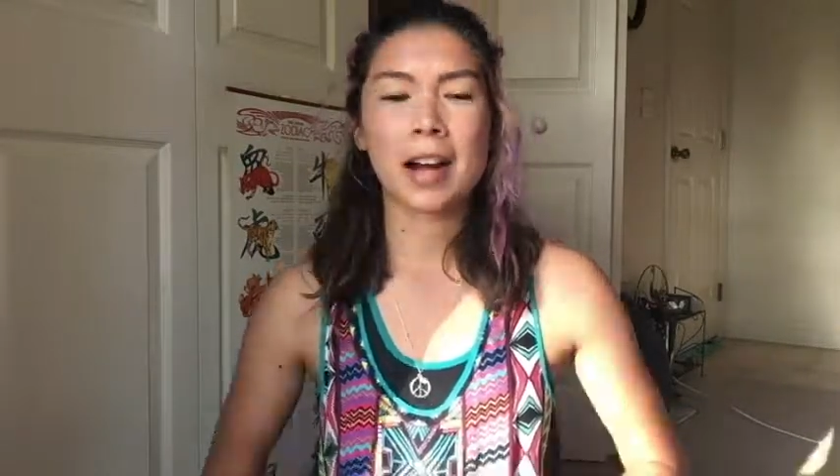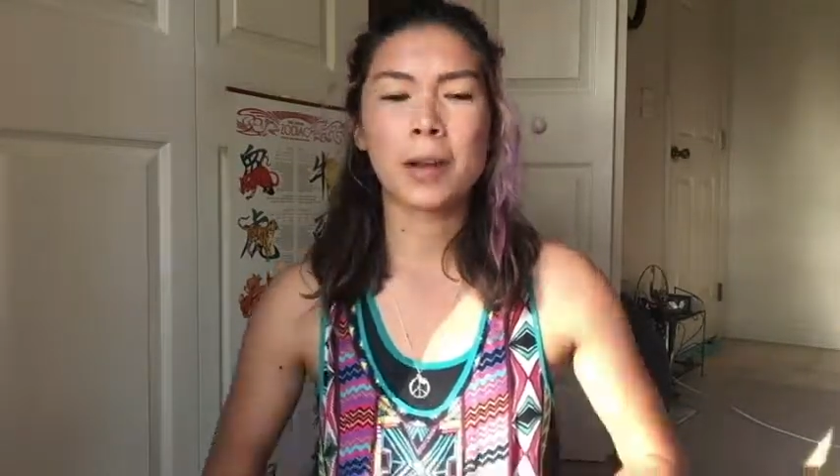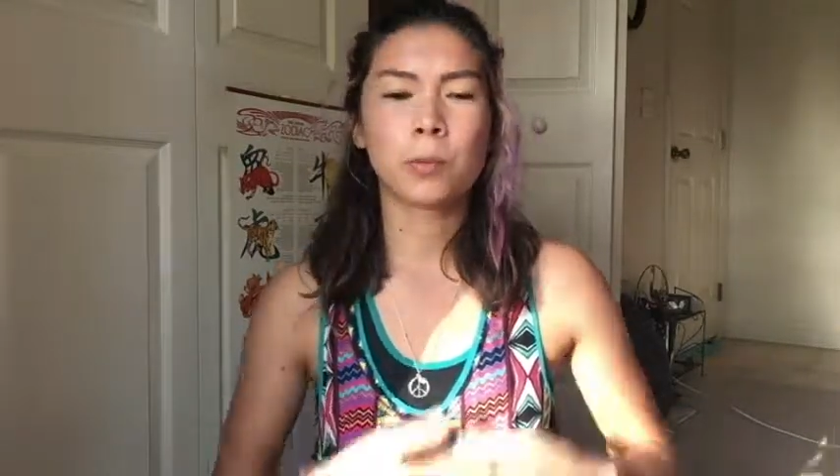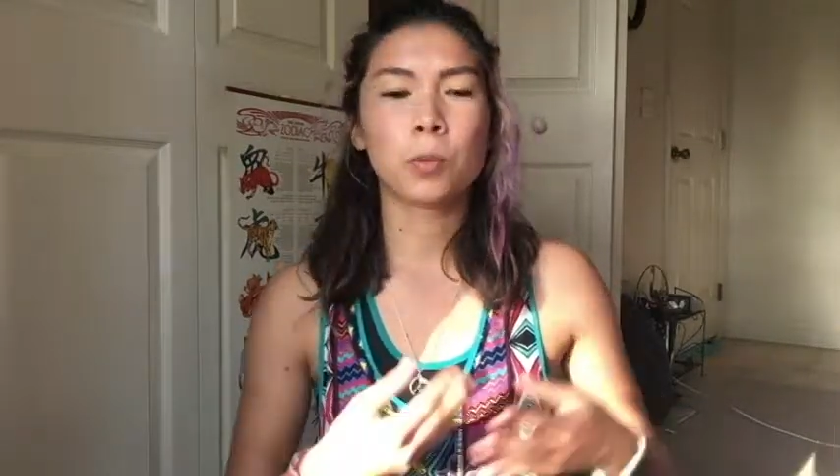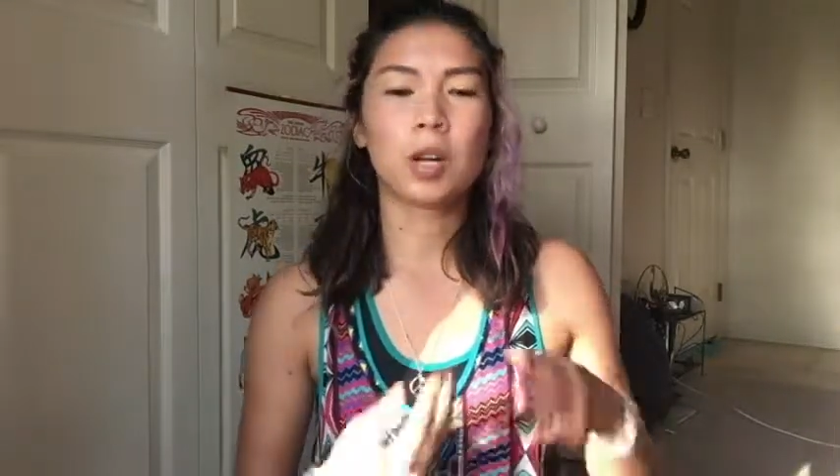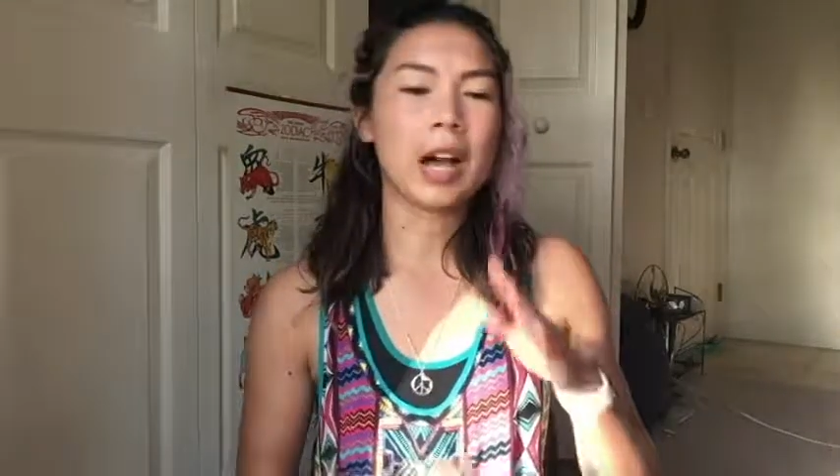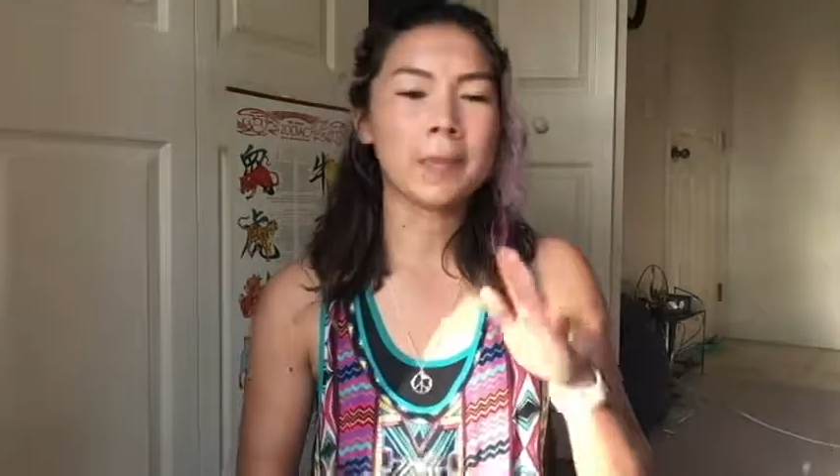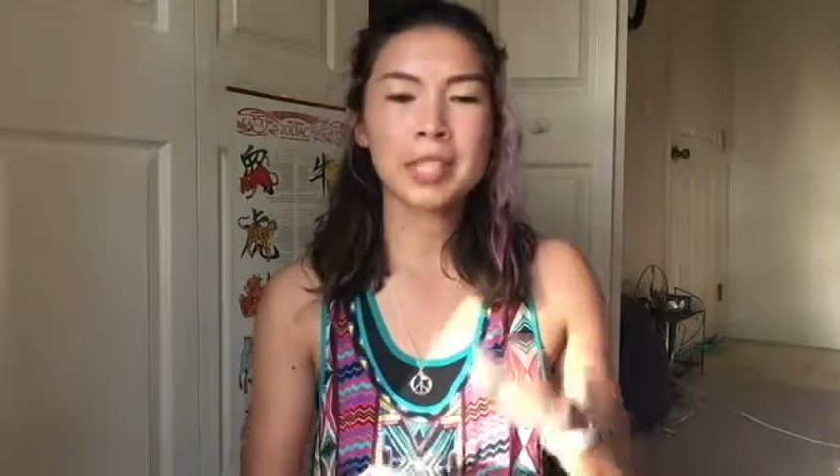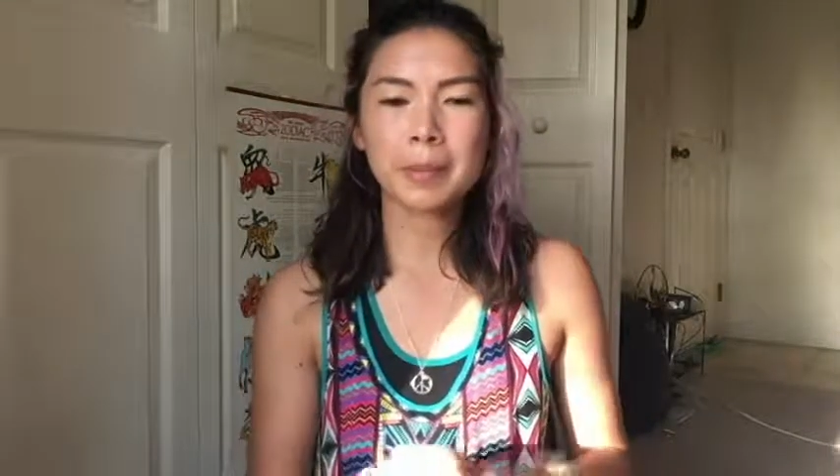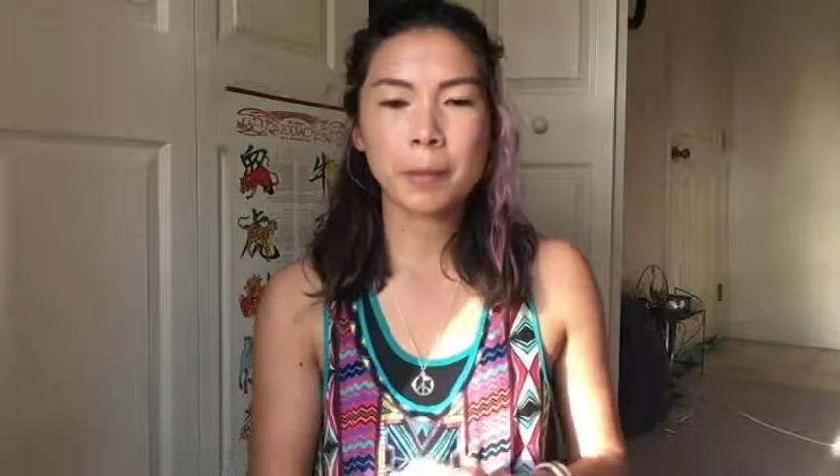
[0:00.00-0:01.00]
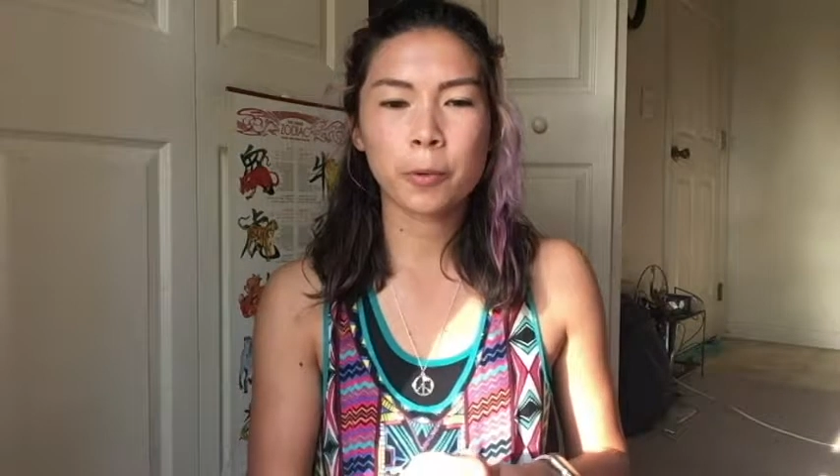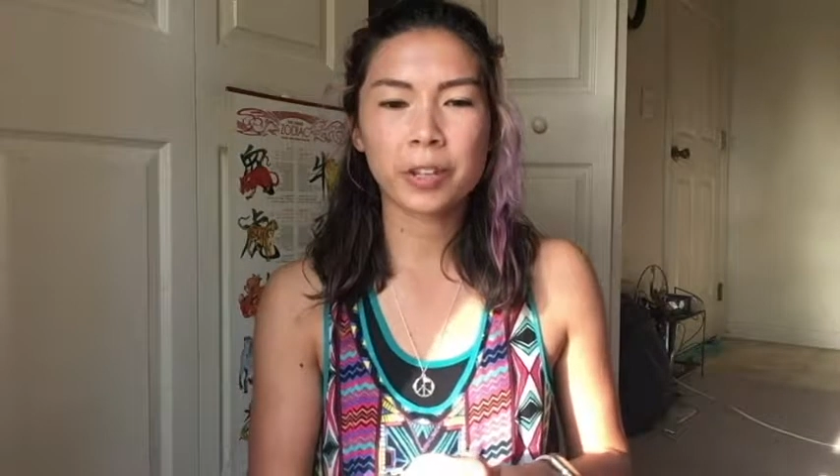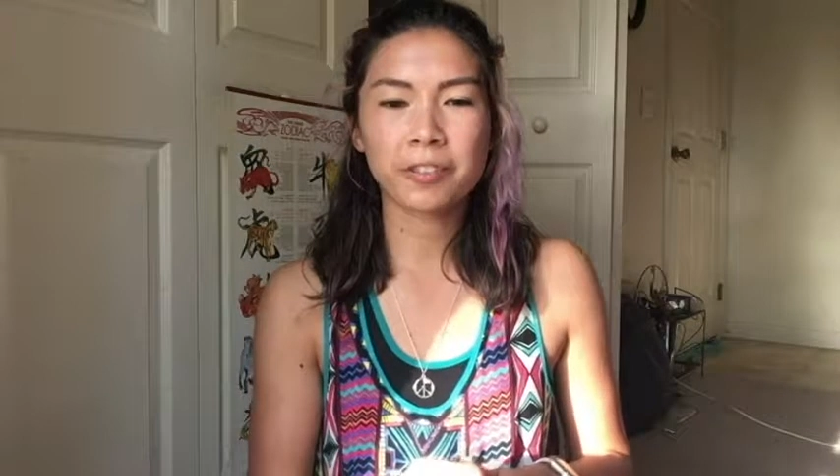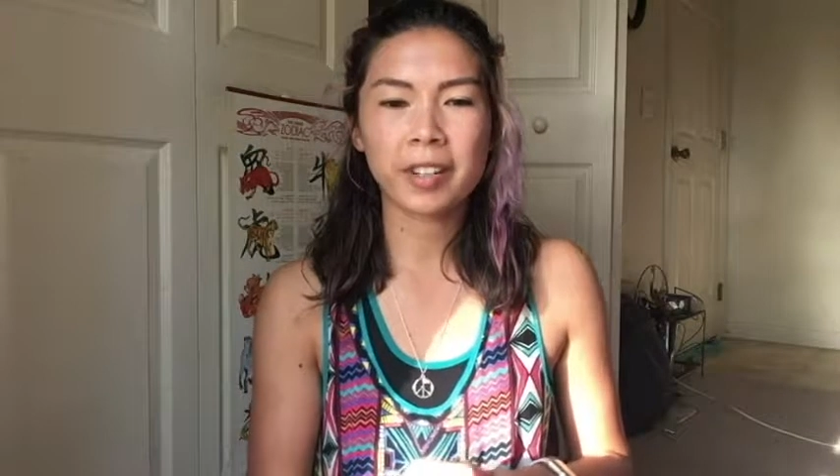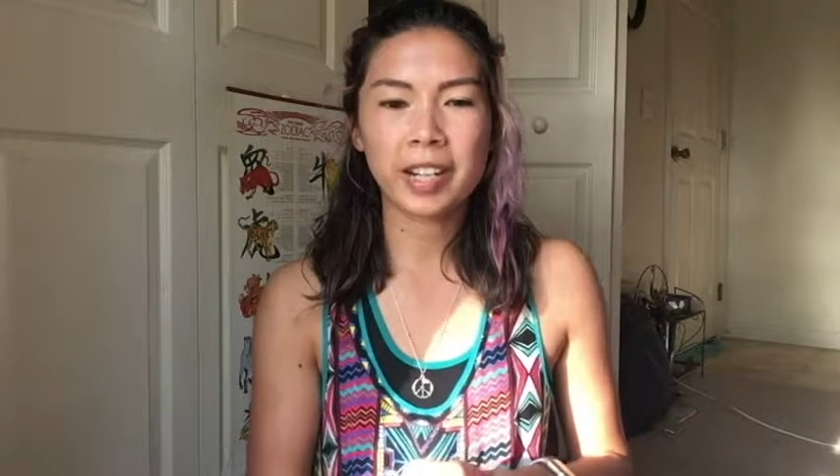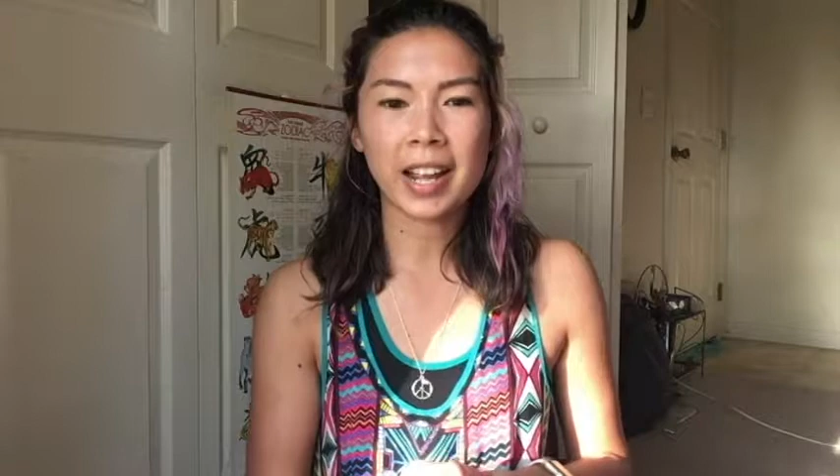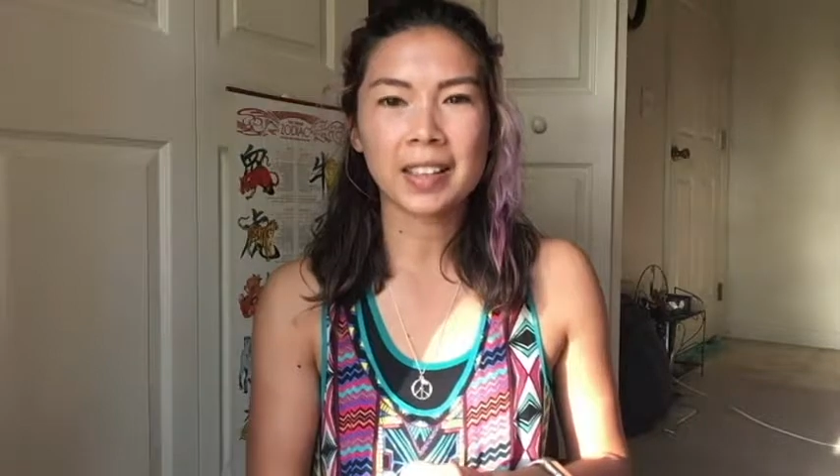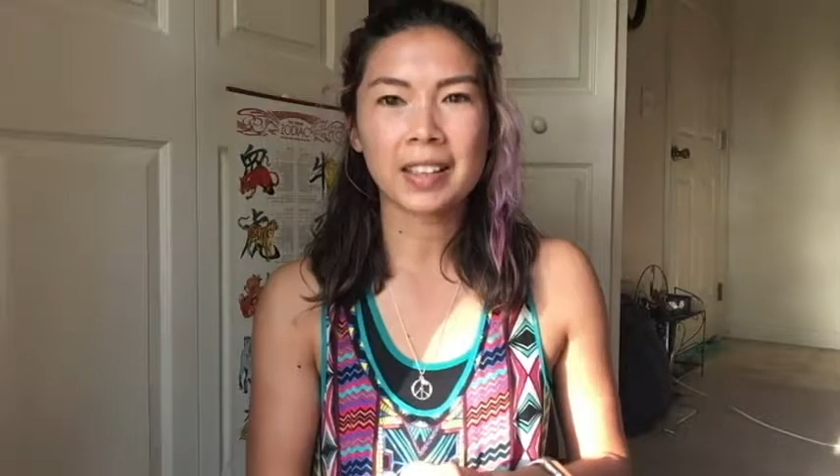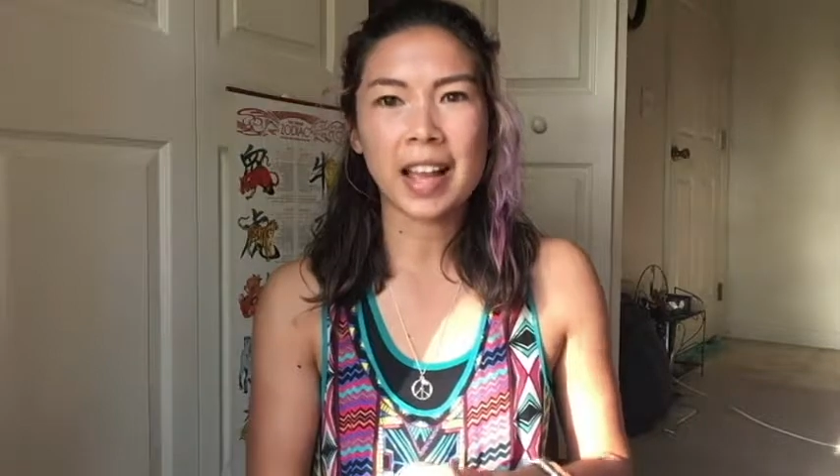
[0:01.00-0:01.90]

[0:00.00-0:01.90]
I miss my boyfriend and